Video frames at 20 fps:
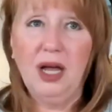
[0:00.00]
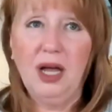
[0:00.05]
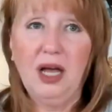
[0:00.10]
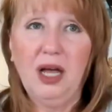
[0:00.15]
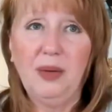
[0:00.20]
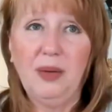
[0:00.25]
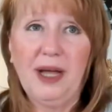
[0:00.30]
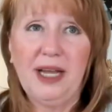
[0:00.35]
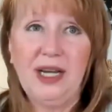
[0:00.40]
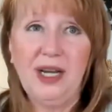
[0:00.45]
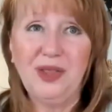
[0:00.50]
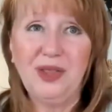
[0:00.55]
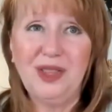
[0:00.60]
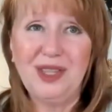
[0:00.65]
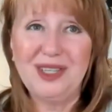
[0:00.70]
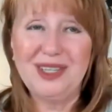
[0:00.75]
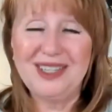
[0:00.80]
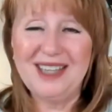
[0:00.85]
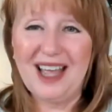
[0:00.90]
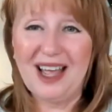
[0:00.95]
um, I know
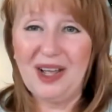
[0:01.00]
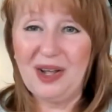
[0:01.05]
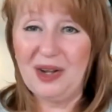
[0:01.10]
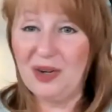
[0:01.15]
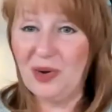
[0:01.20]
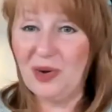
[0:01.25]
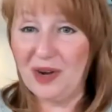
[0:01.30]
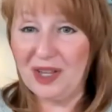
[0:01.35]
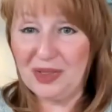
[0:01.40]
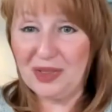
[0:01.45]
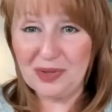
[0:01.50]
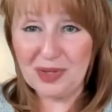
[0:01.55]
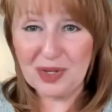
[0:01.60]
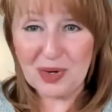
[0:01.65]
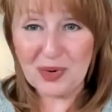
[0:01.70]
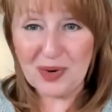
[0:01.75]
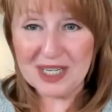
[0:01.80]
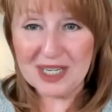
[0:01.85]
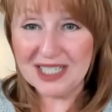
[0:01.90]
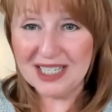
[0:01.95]
that uh, going through the
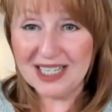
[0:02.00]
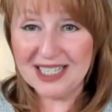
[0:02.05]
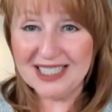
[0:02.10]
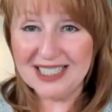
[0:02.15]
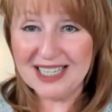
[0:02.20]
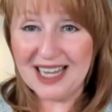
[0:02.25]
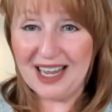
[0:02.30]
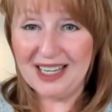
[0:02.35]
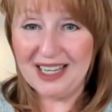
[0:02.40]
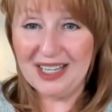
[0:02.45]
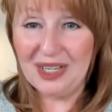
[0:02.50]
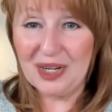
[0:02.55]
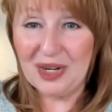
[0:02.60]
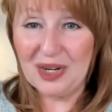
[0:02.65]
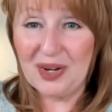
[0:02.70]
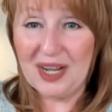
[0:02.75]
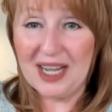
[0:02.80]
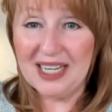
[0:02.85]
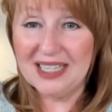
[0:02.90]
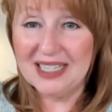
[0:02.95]
questions, I you know
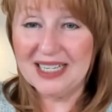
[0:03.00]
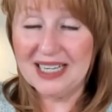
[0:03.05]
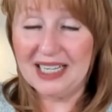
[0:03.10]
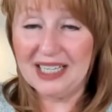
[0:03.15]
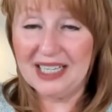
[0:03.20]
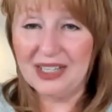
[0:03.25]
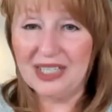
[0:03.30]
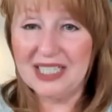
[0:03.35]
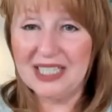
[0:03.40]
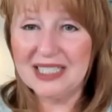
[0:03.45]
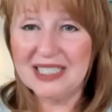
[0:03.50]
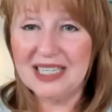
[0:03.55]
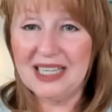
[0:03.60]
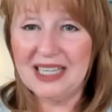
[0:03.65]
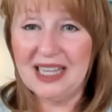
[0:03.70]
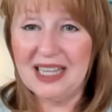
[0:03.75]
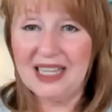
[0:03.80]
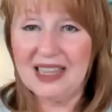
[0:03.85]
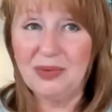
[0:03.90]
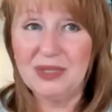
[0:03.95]
I could clearly
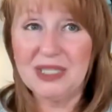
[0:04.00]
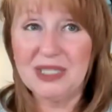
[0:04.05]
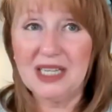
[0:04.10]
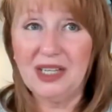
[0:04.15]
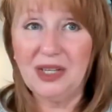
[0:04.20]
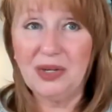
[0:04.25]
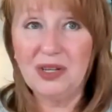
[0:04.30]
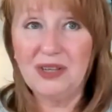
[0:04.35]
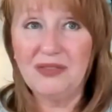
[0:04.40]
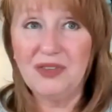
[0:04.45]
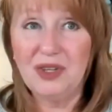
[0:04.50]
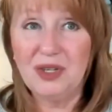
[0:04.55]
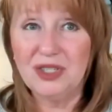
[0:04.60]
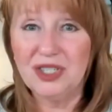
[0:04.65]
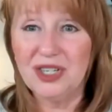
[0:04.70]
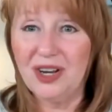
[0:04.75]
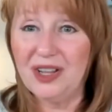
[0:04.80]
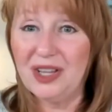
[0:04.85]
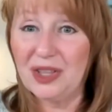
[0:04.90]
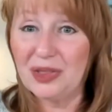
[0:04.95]
see that there was a little
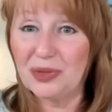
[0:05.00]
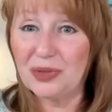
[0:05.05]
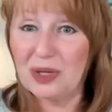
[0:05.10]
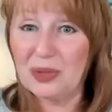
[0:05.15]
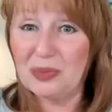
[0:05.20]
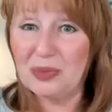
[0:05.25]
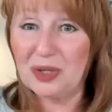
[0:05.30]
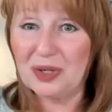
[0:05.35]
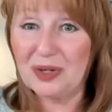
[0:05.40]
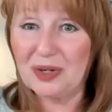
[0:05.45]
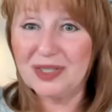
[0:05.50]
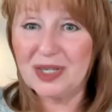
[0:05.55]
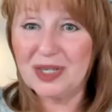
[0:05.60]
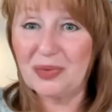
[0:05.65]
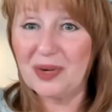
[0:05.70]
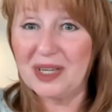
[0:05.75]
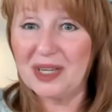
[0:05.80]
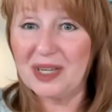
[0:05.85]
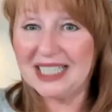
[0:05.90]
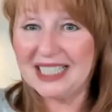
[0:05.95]
confusion on the three bureau, so I
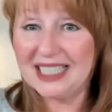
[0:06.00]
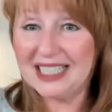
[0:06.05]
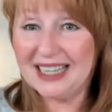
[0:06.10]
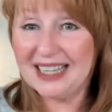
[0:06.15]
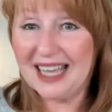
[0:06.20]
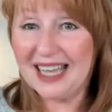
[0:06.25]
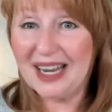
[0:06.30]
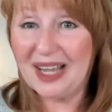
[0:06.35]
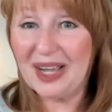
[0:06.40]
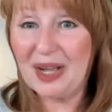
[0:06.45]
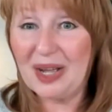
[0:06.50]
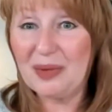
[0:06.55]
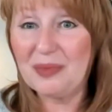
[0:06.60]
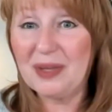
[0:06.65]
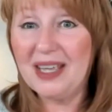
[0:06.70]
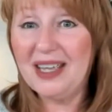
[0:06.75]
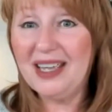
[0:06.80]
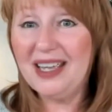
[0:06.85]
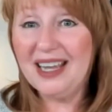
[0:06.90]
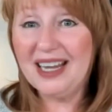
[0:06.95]
wanted to clean that up,
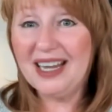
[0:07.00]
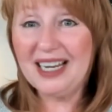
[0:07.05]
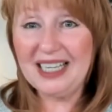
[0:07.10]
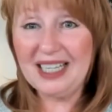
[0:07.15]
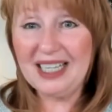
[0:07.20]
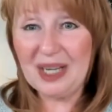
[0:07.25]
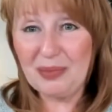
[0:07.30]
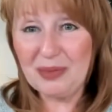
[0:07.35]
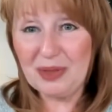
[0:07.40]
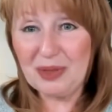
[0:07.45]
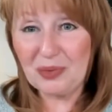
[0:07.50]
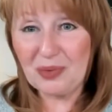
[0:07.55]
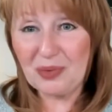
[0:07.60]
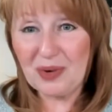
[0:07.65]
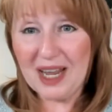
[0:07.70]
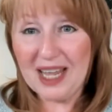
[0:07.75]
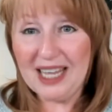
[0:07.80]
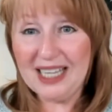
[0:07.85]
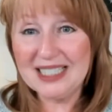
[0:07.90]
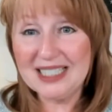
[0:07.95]
clean up the
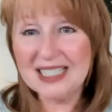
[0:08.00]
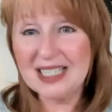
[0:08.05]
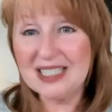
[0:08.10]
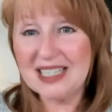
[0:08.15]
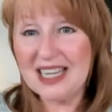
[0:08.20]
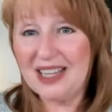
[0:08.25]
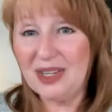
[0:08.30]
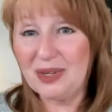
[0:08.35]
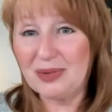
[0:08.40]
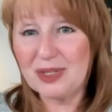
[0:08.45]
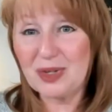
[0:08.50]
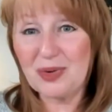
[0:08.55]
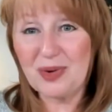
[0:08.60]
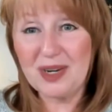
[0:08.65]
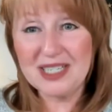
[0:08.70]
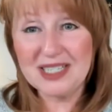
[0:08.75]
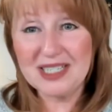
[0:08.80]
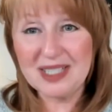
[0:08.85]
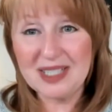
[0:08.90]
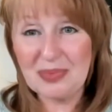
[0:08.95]
rates because there was
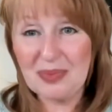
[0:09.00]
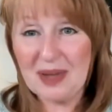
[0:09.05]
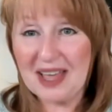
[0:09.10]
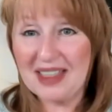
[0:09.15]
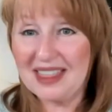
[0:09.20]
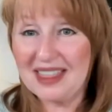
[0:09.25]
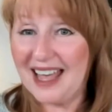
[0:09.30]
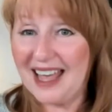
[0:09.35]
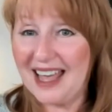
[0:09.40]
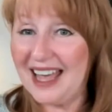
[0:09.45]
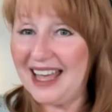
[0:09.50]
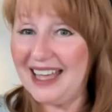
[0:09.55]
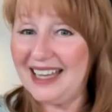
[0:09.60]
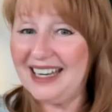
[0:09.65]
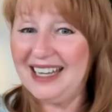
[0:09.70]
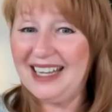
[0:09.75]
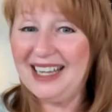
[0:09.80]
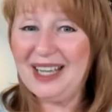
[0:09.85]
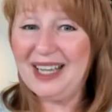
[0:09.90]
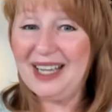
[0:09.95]
questions about that
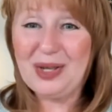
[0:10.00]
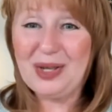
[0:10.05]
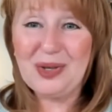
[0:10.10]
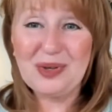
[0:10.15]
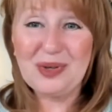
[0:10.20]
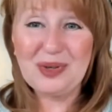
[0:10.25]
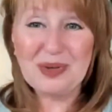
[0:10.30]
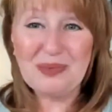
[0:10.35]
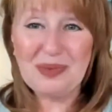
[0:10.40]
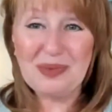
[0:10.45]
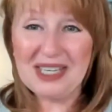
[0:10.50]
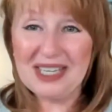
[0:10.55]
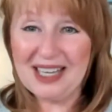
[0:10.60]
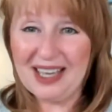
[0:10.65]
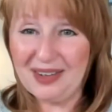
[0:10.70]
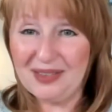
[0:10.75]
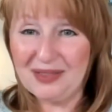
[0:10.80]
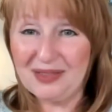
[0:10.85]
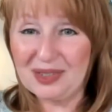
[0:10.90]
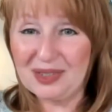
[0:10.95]
who could be
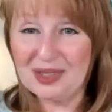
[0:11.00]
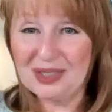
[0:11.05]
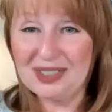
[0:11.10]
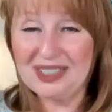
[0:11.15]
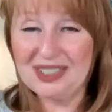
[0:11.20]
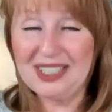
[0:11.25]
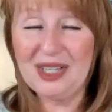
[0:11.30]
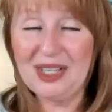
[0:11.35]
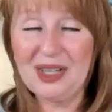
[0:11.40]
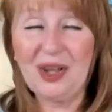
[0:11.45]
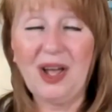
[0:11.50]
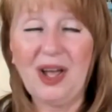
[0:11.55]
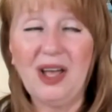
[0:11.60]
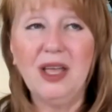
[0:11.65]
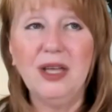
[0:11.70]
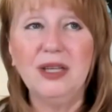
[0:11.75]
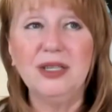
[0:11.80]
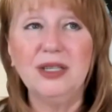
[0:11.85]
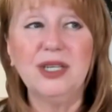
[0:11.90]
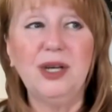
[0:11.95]
covered. Yeah,
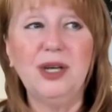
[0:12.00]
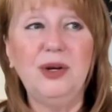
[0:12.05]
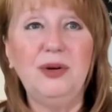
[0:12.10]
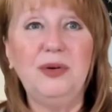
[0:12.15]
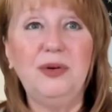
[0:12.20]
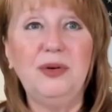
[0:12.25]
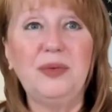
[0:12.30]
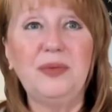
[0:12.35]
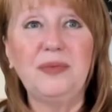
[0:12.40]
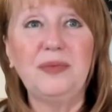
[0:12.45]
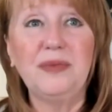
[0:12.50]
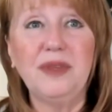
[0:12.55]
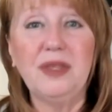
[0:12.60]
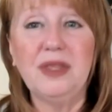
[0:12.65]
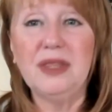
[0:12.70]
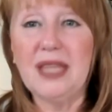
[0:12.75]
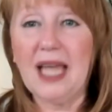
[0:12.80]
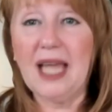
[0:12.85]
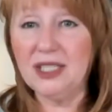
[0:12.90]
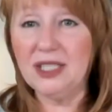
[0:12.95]
so
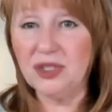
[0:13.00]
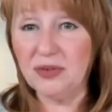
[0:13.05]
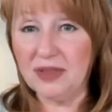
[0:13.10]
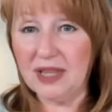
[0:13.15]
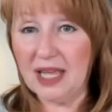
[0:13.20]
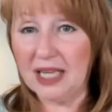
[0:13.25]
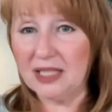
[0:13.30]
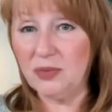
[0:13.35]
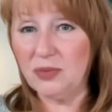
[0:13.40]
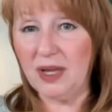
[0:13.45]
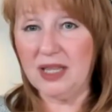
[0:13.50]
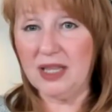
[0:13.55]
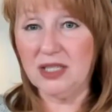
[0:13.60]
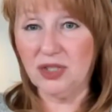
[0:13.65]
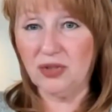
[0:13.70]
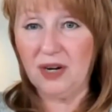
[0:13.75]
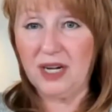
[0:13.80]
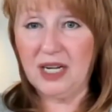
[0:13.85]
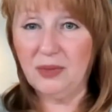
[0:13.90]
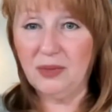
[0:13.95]
that that's why this
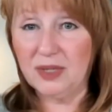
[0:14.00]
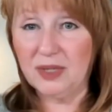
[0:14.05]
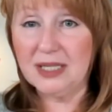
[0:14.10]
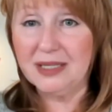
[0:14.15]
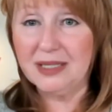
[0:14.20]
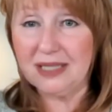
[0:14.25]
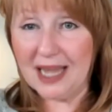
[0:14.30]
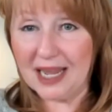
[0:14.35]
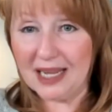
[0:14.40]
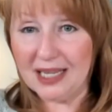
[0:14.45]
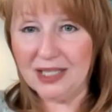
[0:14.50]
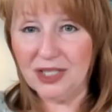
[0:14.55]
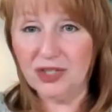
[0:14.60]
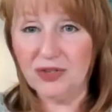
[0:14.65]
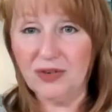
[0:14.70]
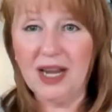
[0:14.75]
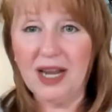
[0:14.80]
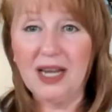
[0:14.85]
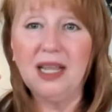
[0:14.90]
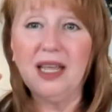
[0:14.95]
training was a second
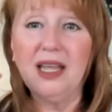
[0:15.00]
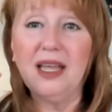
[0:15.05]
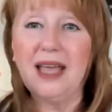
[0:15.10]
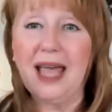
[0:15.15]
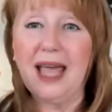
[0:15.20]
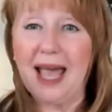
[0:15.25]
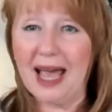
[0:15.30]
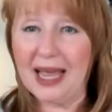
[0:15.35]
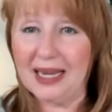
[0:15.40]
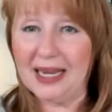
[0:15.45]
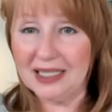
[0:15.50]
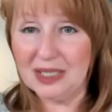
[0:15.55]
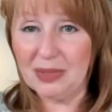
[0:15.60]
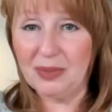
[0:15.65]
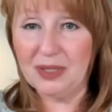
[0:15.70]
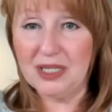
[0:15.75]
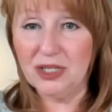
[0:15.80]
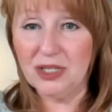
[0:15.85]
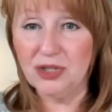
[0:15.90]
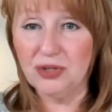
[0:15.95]
training, adding
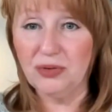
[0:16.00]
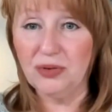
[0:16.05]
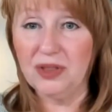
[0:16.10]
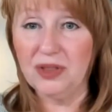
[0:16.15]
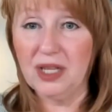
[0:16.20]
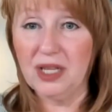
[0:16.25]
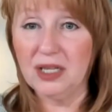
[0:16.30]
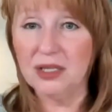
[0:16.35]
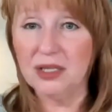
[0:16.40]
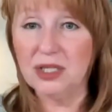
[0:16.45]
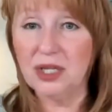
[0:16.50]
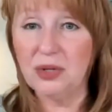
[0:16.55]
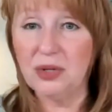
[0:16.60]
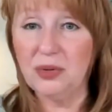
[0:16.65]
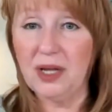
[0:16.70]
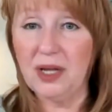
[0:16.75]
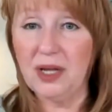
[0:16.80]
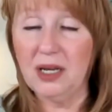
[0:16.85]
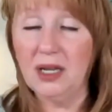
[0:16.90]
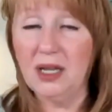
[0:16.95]
some additional things
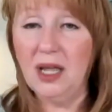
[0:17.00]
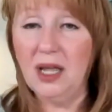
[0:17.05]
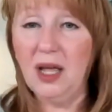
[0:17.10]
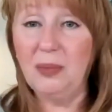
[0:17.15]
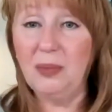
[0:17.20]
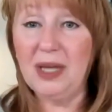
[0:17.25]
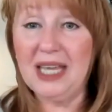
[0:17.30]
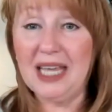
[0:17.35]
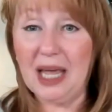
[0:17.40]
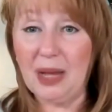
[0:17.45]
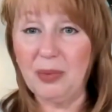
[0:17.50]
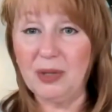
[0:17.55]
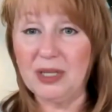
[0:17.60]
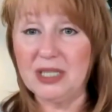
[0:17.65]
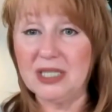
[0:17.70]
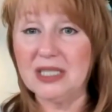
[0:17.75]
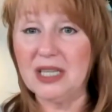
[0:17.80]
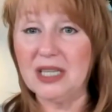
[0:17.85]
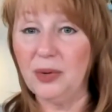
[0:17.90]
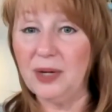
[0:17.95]
to it, being able
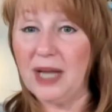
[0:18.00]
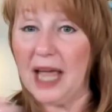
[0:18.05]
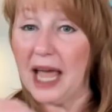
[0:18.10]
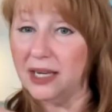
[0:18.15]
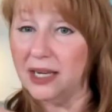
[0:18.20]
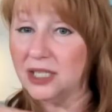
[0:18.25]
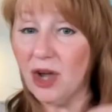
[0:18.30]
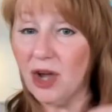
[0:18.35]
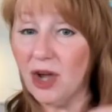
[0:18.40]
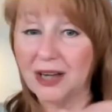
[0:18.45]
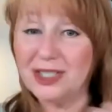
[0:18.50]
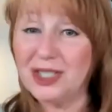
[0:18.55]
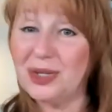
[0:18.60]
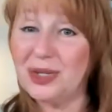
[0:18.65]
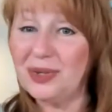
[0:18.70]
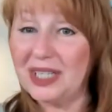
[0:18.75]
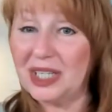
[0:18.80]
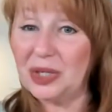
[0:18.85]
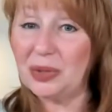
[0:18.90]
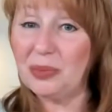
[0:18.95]
to slow down and talk to
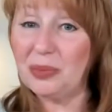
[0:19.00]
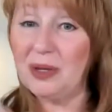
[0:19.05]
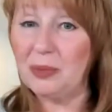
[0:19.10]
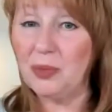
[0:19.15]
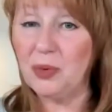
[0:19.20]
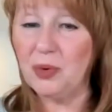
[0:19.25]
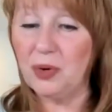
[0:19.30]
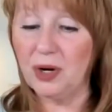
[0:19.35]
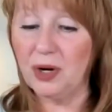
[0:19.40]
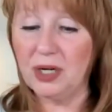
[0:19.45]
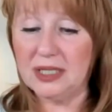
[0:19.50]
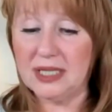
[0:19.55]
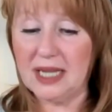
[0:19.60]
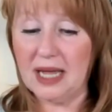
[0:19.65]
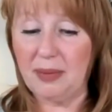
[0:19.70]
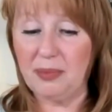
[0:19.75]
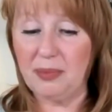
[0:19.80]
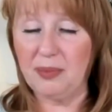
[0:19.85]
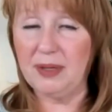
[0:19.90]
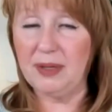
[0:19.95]
you a little bit more in
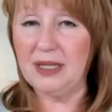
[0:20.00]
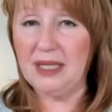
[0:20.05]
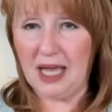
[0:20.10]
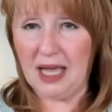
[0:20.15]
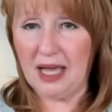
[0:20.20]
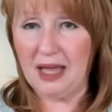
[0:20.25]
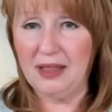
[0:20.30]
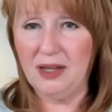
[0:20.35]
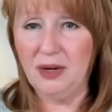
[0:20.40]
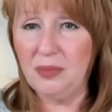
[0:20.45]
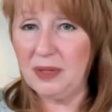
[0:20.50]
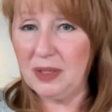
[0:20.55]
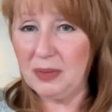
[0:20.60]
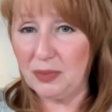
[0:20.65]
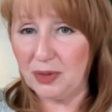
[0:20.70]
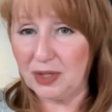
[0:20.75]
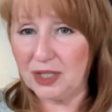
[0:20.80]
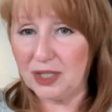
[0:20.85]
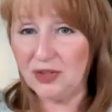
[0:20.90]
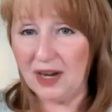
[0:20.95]
depth. But yeah, there'll be
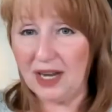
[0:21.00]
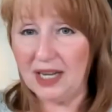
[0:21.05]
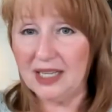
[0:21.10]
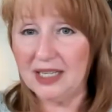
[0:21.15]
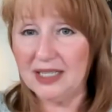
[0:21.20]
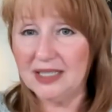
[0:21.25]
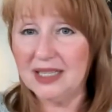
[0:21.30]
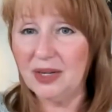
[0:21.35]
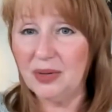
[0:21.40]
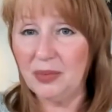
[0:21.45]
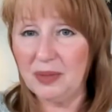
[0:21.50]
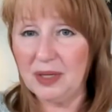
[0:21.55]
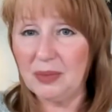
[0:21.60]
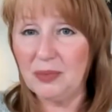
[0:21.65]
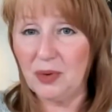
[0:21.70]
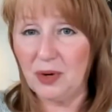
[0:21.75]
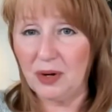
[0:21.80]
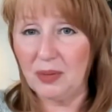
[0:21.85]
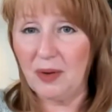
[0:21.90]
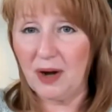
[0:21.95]
more trainings, there'll be
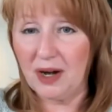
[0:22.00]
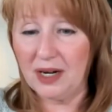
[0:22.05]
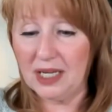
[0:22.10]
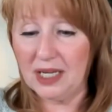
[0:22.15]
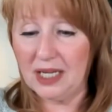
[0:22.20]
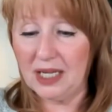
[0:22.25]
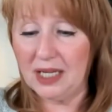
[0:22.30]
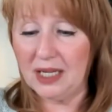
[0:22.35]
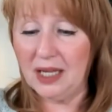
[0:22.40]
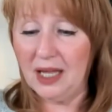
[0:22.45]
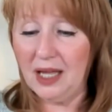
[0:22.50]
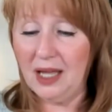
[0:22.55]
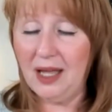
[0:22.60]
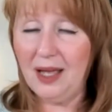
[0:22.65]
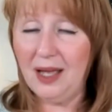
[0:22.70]
more marketing,